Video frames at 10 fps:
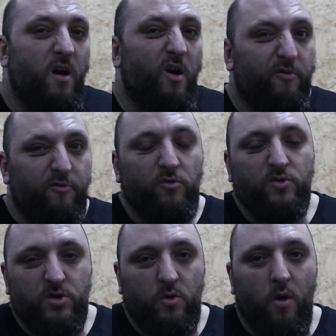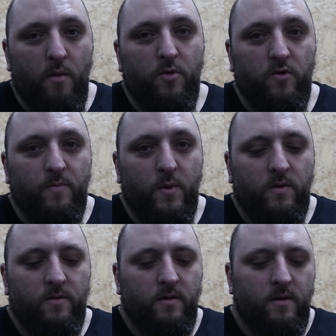a front squat movement.
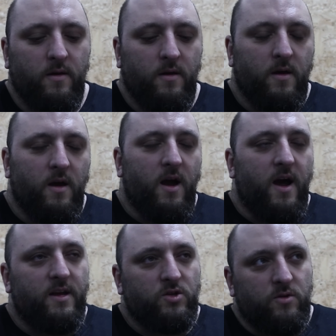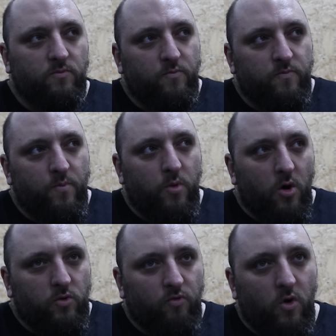And as the
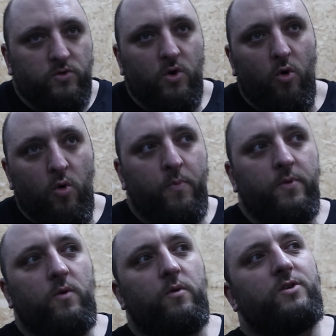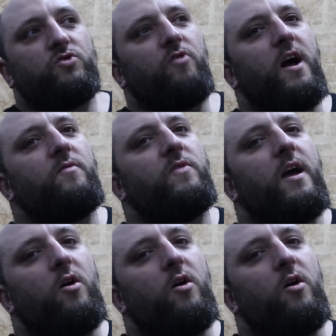log rolls up, you want to drive your